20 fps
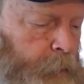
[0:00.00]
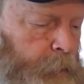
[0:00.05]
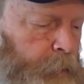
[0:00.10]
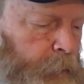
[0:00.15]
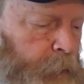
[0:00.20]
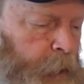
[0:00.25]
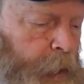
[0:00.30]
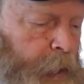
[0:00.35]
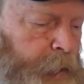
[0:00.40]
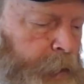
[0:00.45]

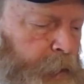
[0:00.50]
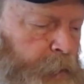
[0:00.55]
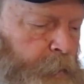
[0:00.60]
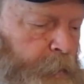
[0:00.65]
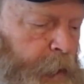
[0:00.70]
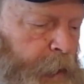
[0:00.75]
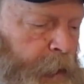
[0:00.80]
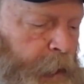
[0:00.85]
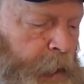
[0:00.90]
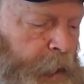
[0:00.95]
not so
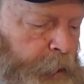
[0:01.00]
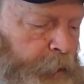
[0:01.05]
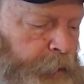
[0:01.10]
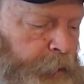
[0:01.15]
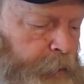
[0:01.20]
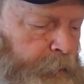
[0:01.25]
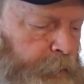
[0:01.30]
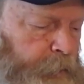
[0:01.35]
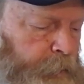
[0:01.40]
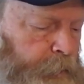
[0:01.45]
much.
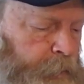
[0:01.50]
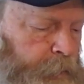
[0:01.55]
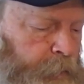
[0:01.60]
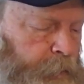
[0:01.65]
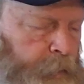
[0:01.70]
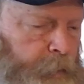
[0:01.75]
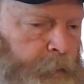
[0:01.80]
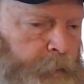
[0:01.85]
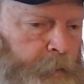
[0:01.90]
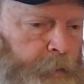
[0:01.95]

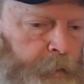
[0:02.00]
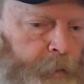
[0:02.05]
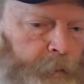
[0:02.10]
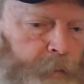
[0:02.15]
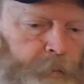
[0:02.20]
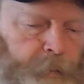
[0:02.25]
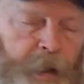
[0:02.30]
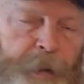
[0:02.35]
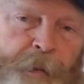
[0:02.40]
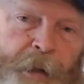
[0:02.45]

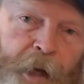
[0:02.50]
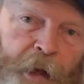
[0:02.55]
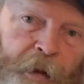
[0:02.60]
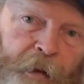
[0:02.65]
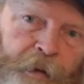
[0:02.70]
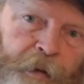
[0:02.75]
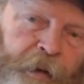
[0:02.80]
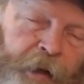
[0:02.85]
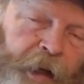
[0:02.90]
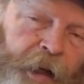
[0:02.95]
Maybe I
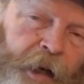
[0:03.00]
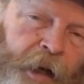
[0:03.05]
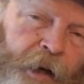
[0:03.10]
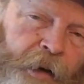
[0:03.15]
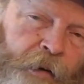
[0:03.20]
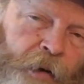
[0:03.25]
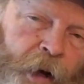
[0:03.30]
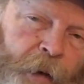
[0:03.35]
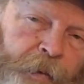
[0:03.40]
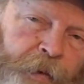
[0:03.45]
think I ought to
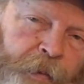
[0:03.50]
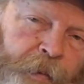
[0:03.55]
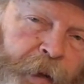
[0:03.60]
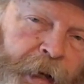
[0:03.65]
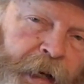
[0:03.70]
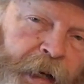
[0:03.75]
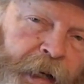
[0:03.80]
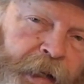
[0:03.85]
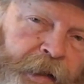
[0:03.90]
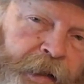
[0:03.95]
drop some
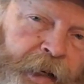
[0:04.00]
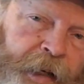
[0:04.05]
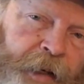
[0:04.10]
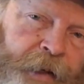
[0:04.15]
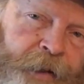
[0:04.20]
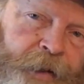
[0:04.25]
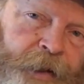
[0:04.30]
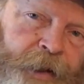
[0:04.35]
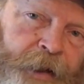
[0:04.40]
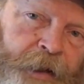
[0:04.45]
mayonnaise down
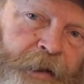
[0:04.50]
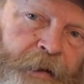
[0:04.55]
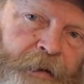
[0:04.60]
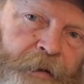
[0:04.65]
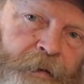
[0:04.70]
in there.